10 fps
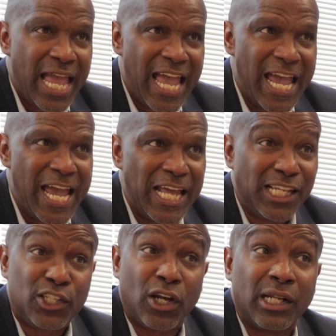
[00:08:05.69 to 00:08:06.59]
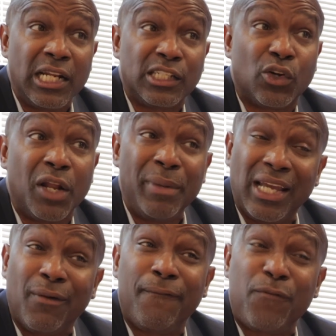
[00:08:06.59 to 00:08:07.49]
And this young lady is going to
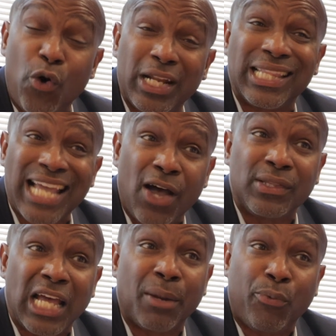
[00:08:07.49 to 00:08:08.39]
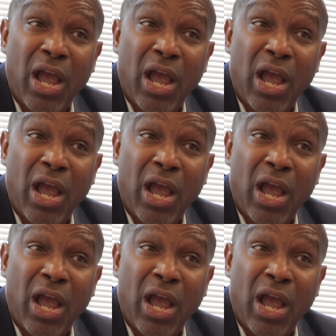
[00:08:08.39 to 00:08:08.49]
make a $40,000